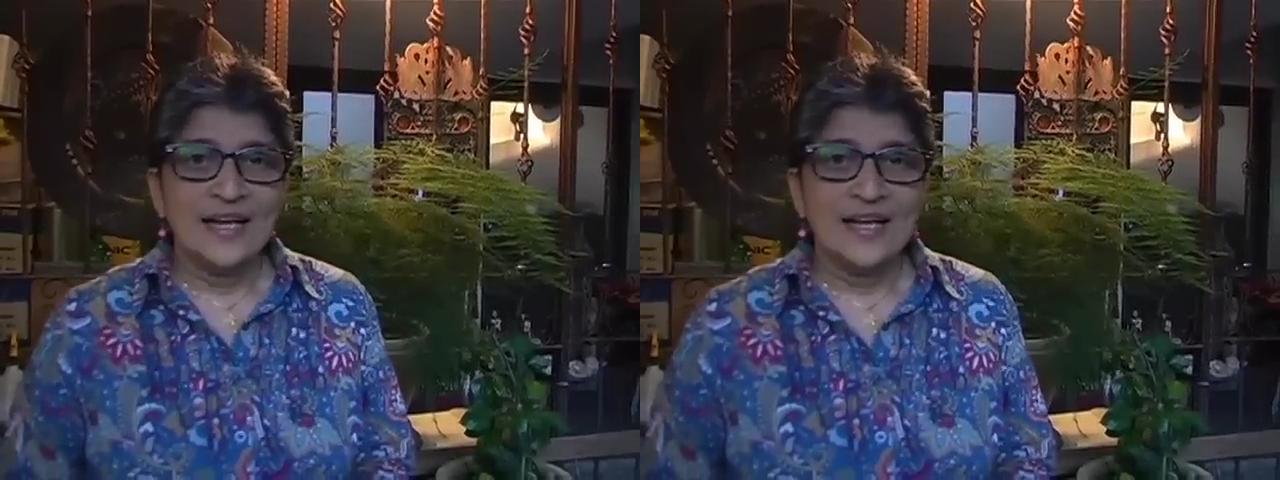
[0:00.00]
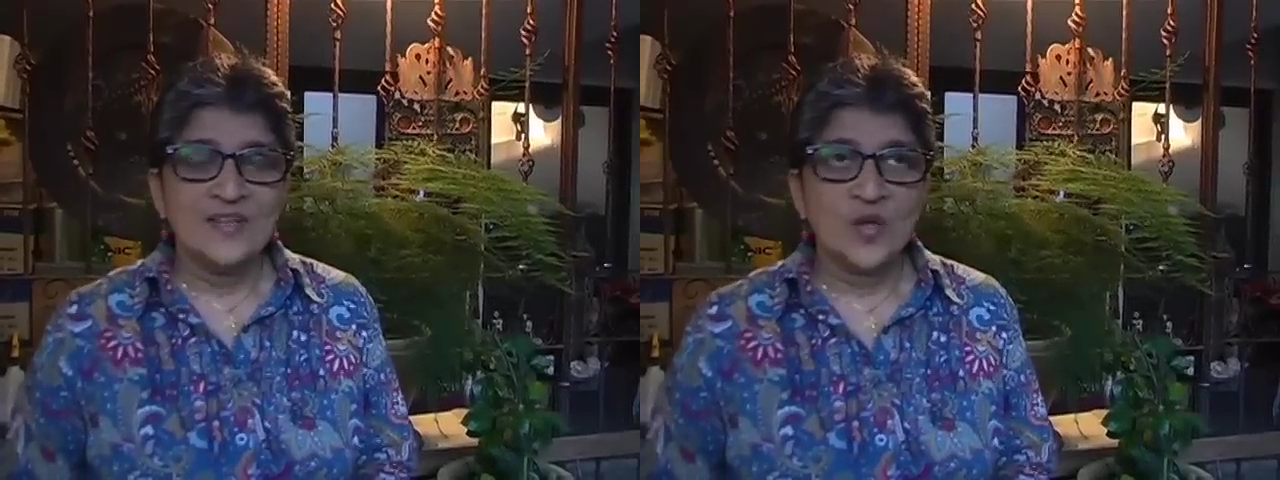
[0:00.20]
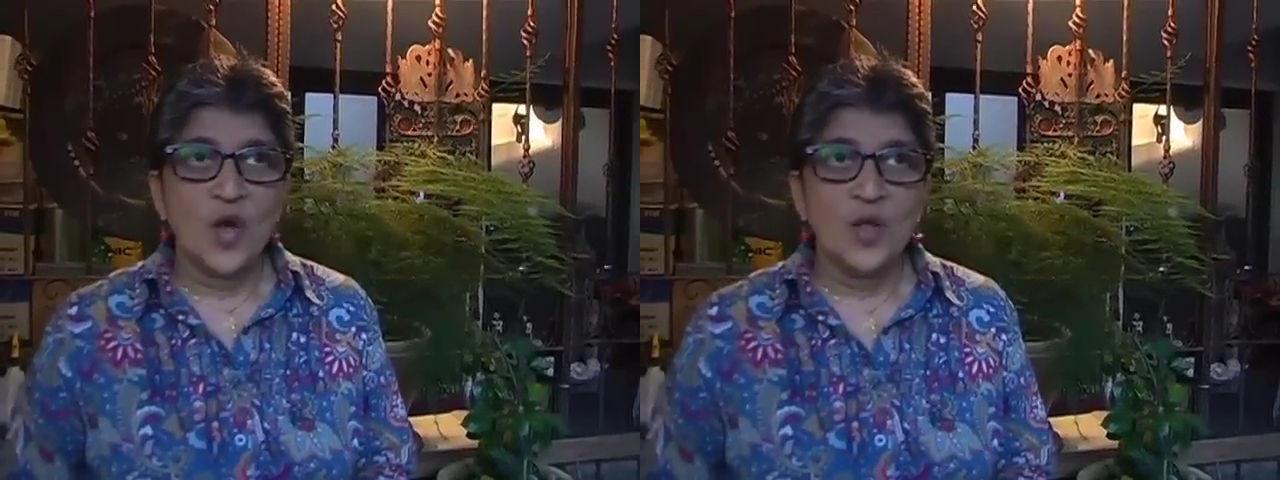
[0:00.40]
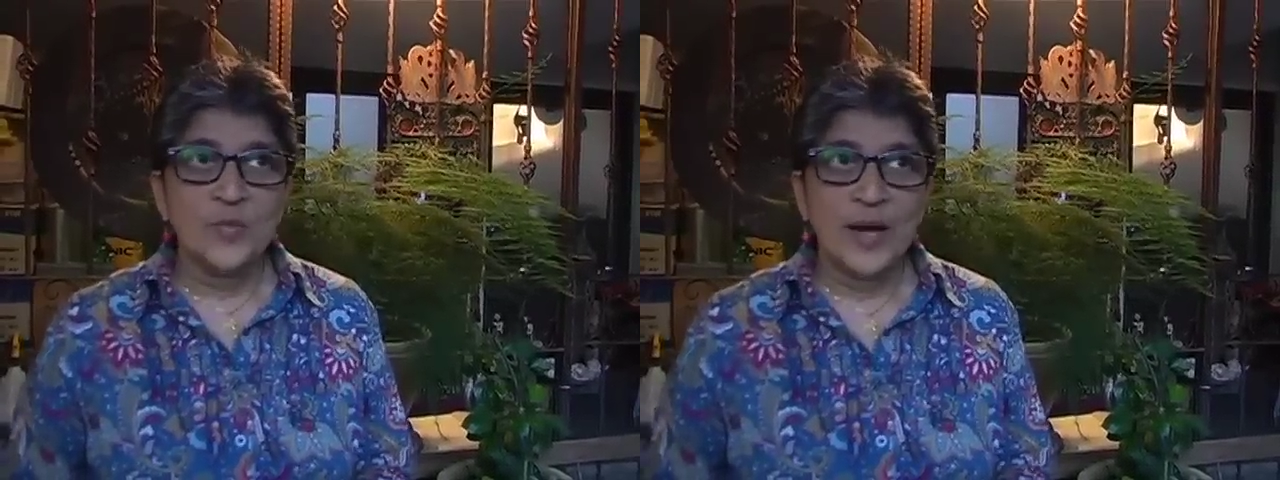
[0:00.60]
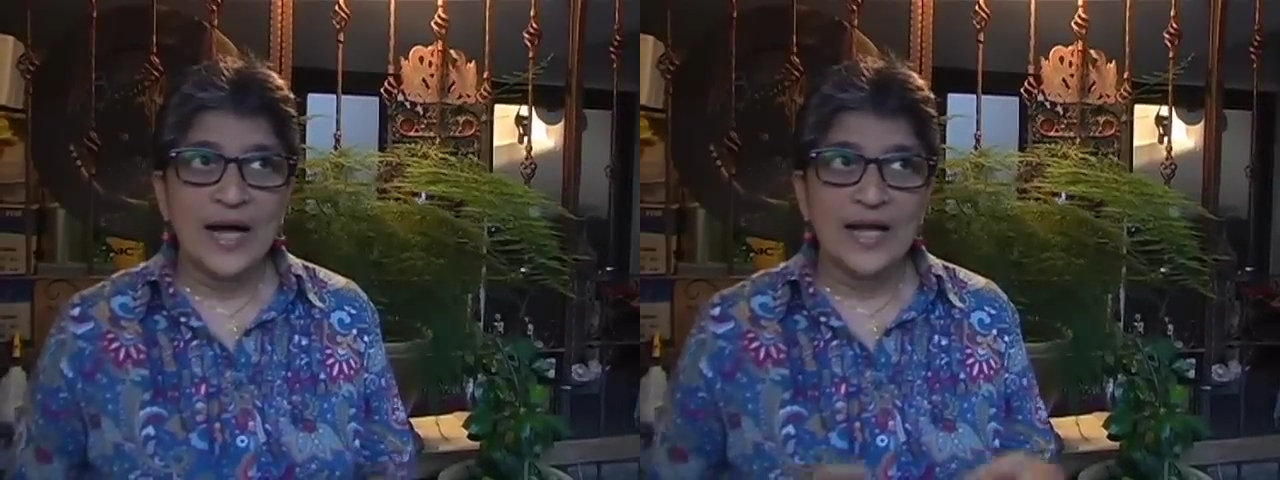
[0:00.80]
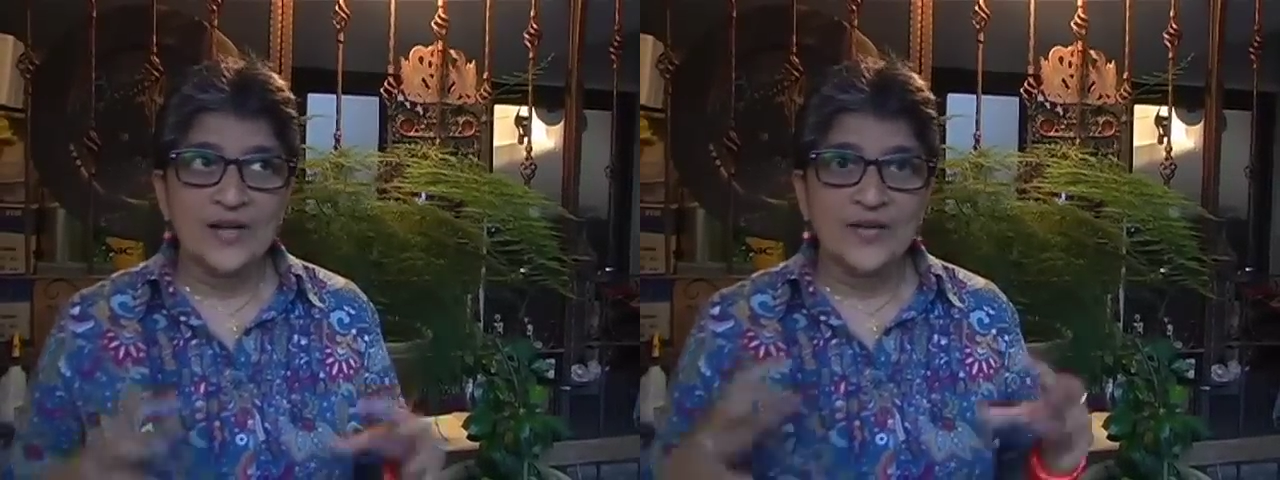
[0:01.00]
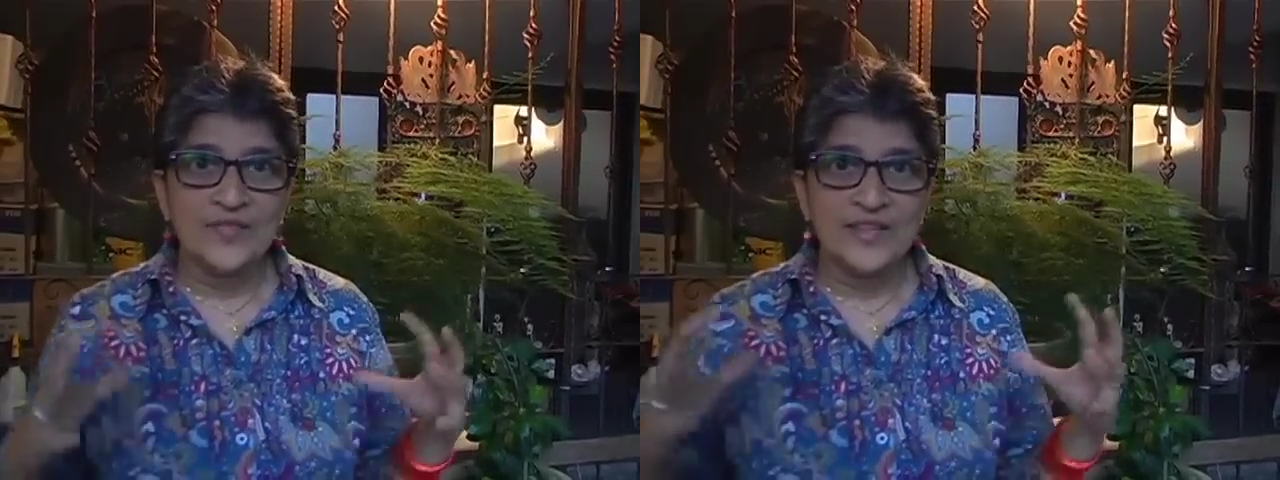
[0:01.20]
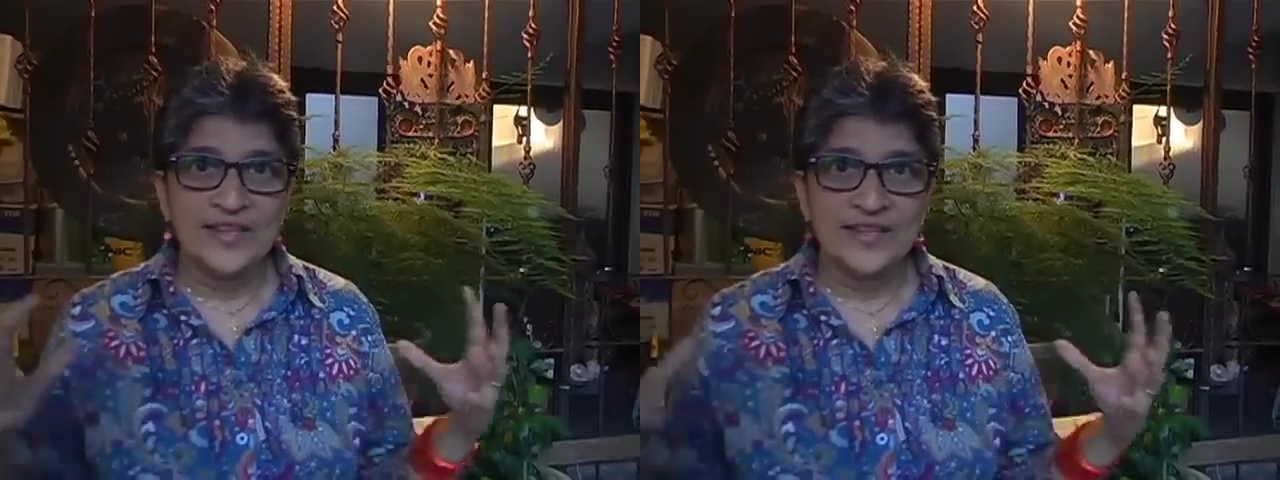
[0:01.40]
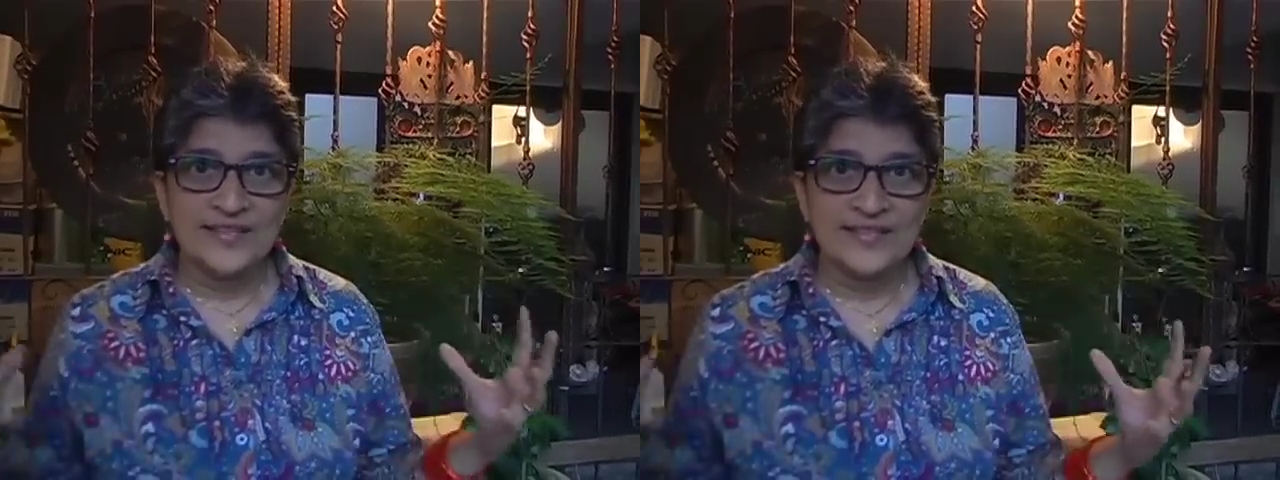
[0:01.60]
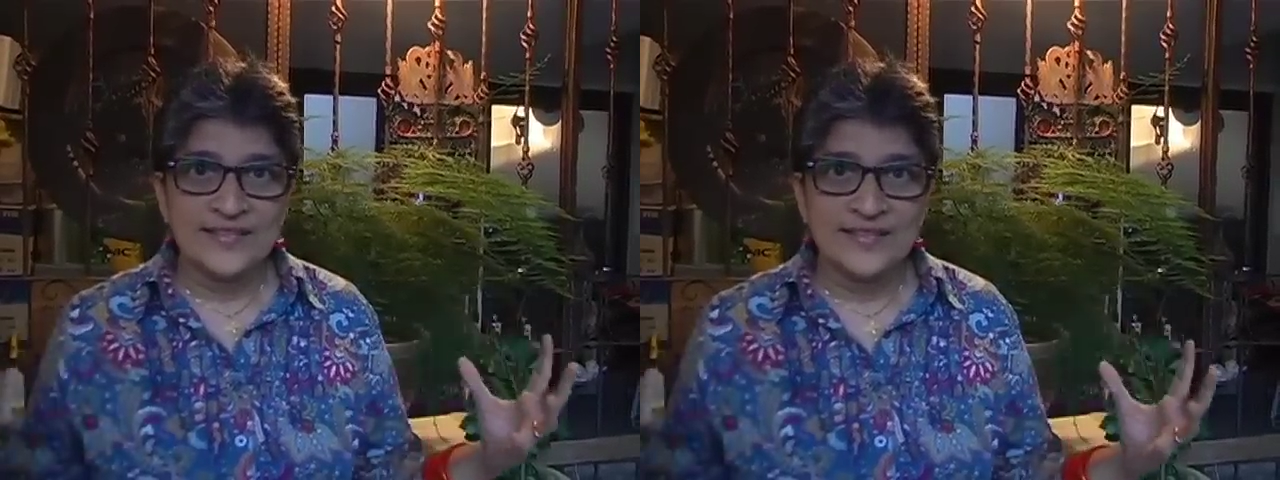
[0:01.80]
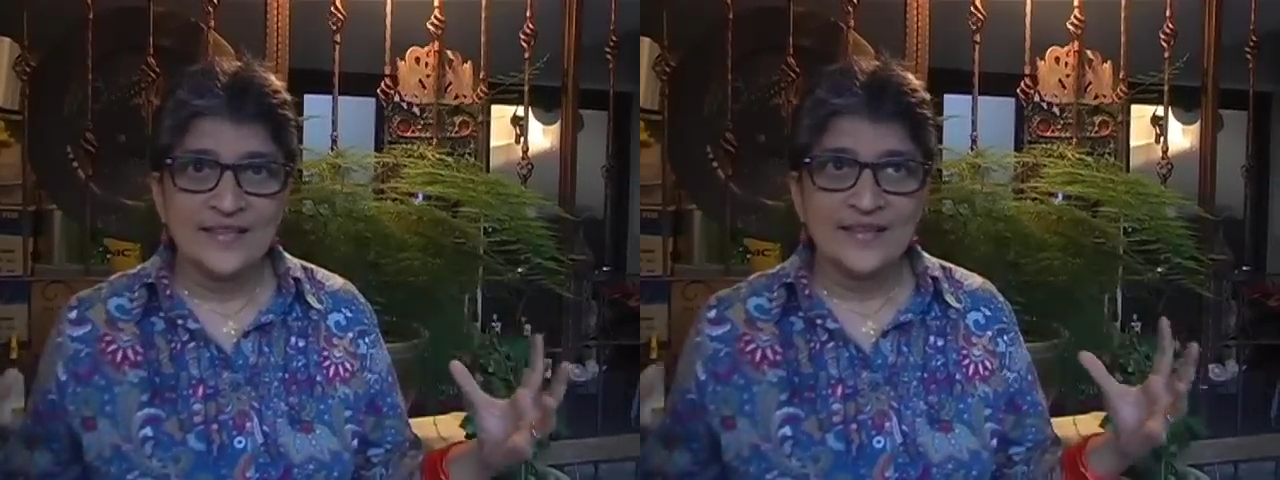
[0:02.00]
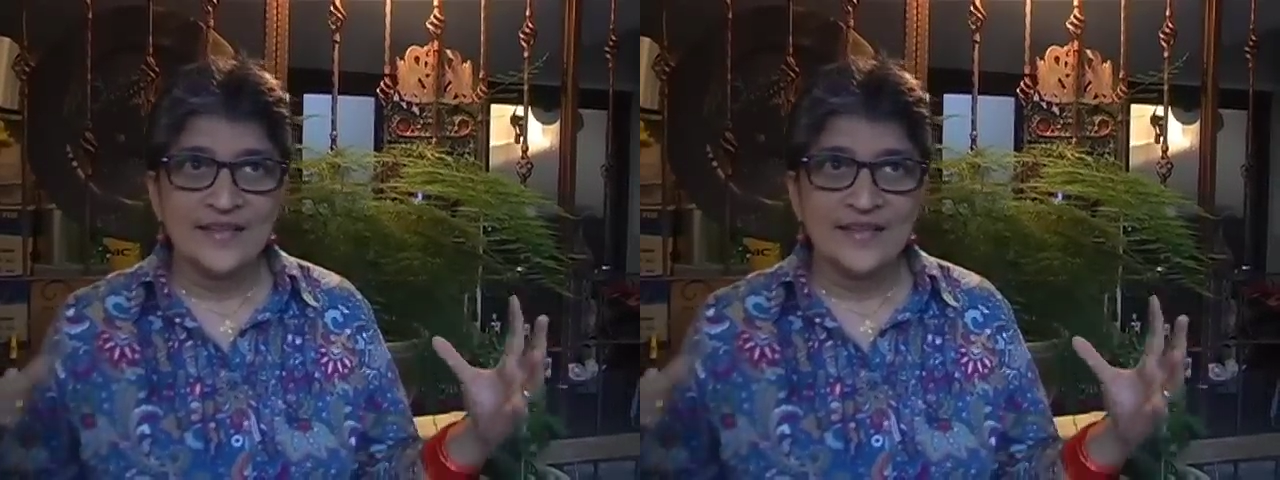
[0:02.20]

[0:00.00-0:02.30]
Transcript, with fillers: is all part of these